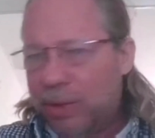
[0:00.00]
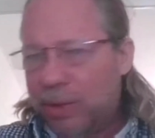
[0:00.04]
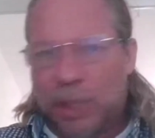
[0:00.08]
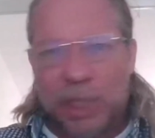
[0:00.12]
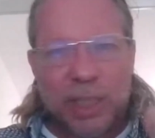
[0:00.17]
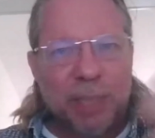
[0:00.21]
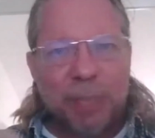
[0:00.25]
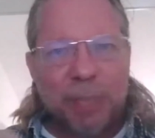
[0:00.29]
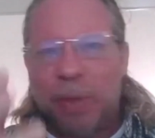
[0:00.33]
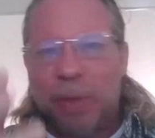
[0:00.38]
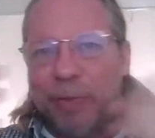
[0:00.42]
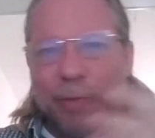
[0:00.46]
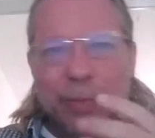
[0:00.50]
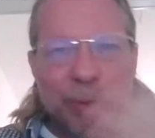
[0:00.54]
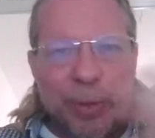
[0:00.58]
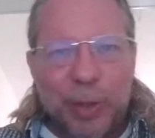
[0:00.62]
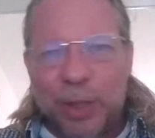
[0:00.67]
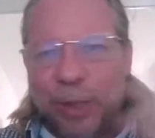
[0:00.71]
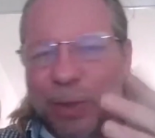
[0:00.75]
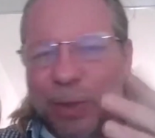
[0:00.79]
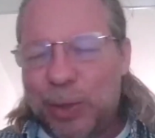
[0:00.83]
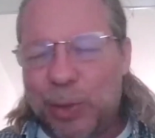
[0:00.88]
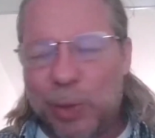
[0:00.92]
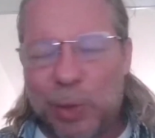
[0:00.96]
Just before
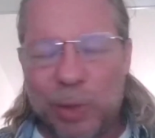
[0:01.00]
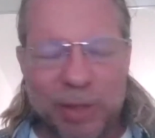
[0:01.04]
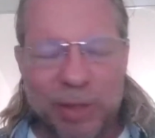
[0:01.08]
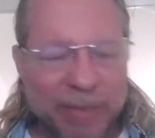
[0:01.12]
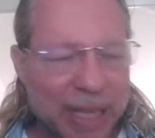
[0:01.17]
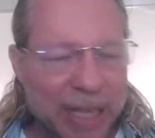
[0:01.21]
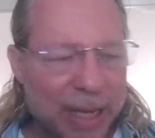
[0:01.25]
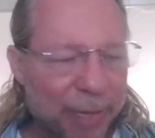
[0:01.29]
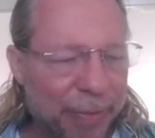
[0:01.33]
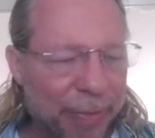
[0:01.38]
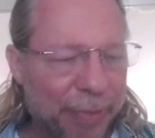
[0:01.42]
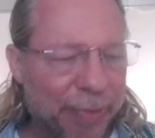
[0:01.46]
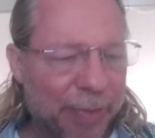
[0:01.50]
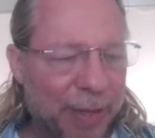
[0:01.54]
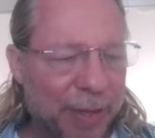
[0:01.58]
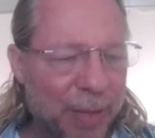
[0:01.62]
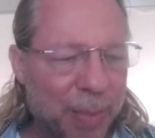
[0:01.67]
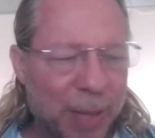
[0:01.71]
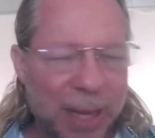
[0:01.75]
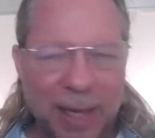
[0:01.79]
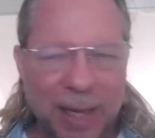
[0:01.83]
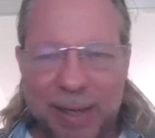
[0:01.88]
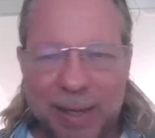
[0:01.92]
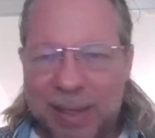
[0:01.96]
you do all of that
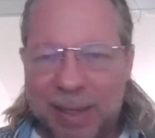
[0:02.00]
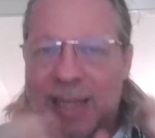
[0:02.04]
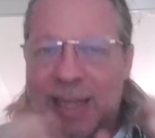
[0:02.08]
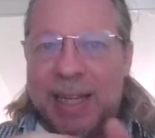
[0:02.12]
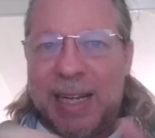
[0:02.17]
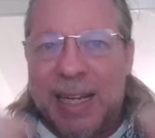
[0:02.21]
feedback,